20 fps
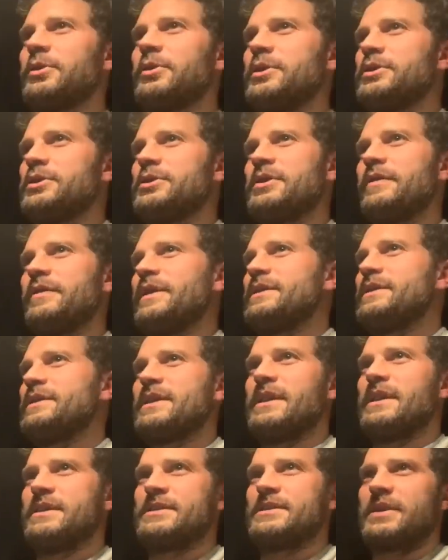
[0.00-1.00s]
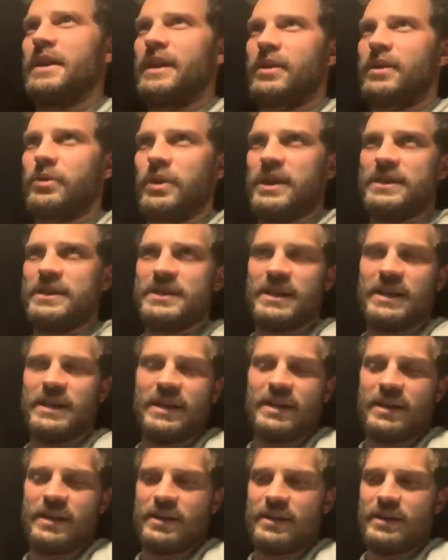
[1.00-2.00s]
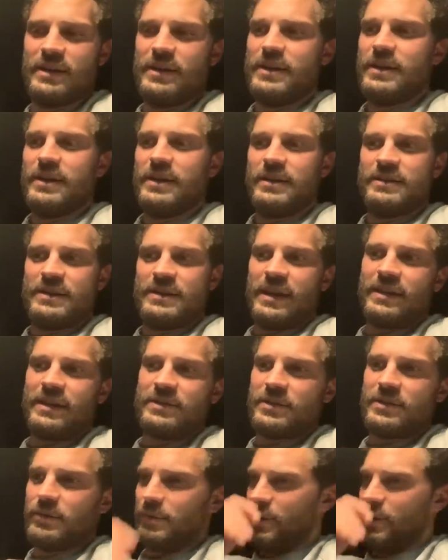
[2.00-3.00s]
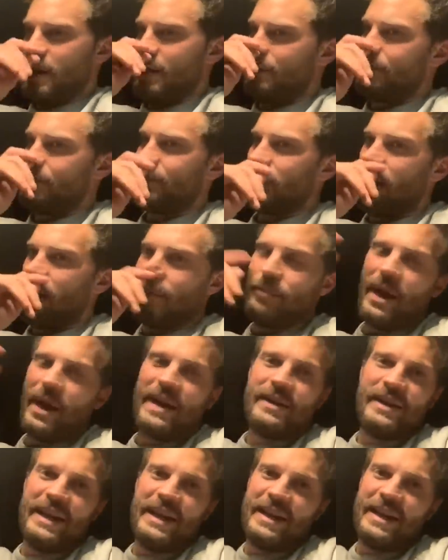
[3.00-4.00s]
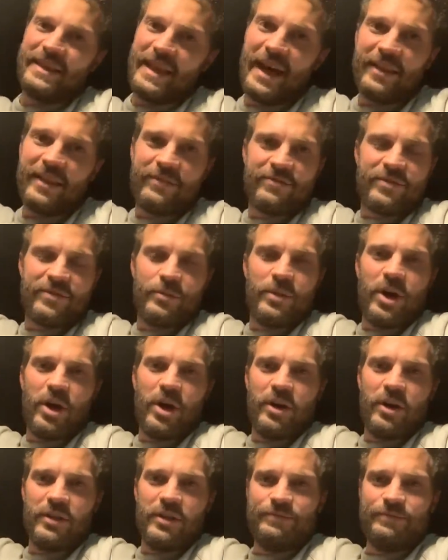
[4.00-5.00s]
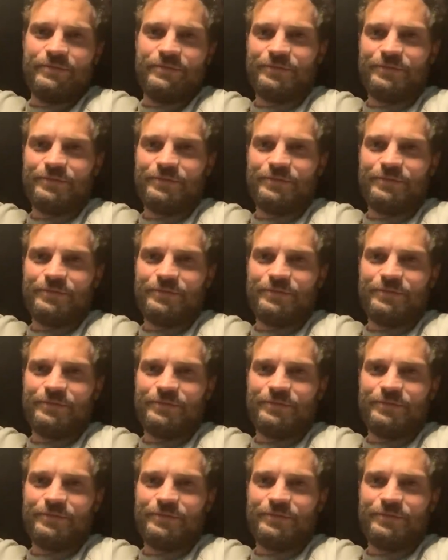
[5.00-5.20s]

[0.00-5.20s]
Cruise or something. It's kind of, kind of crazy uh, thing. So um, I might need that from now on.